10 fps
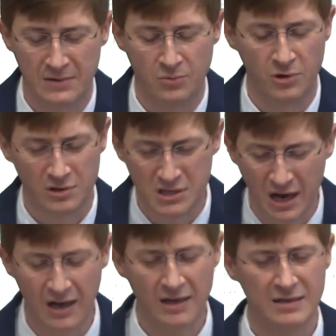where
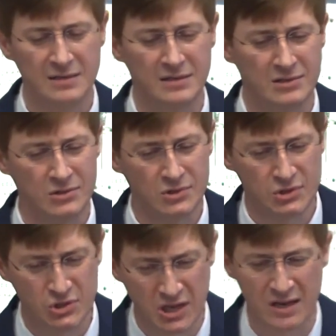God
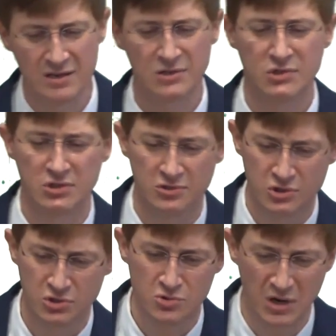says
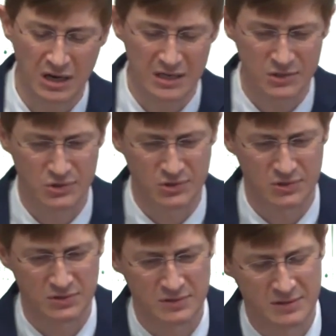to
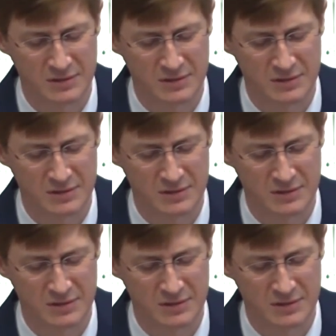us,